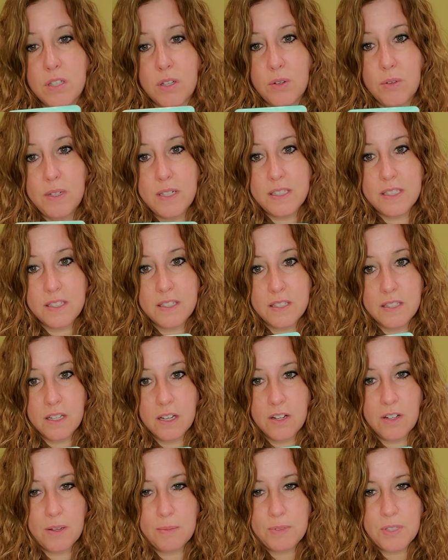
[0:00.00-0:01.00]
So it's,
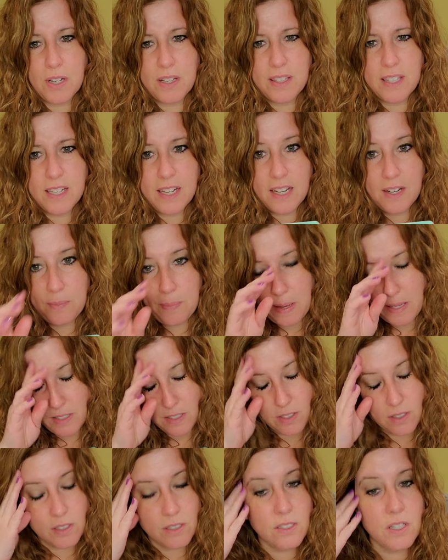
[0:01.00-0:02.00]
or I'm sorry, the knight of
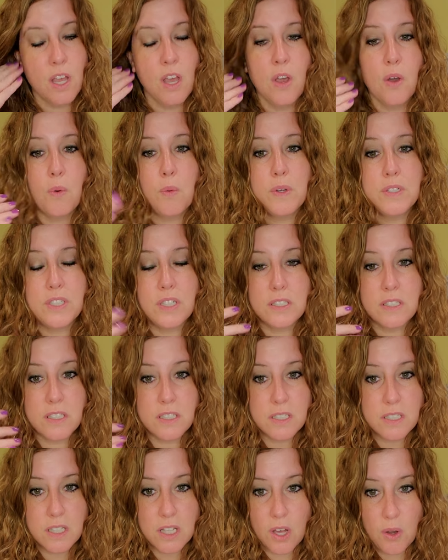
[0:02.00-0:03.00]
pentacles, which is a
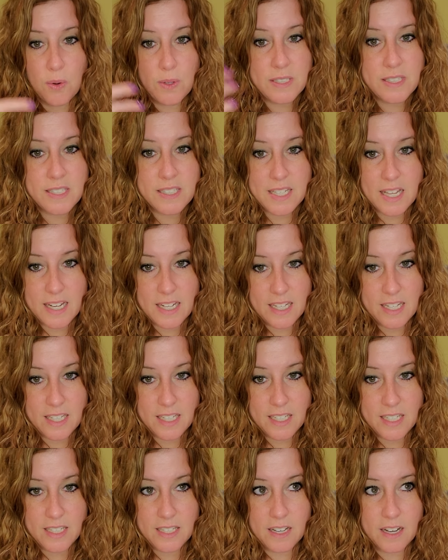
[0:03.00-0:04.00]
slow and
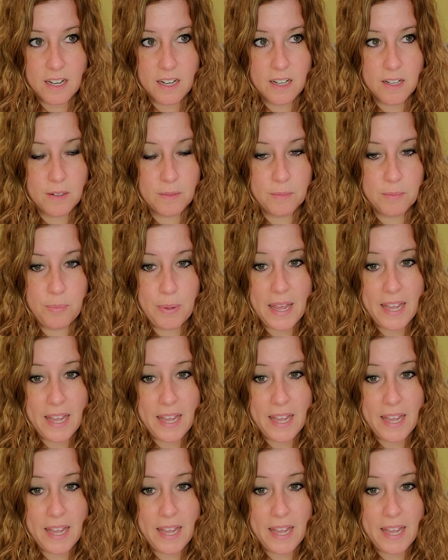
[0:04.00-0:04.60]
steady um,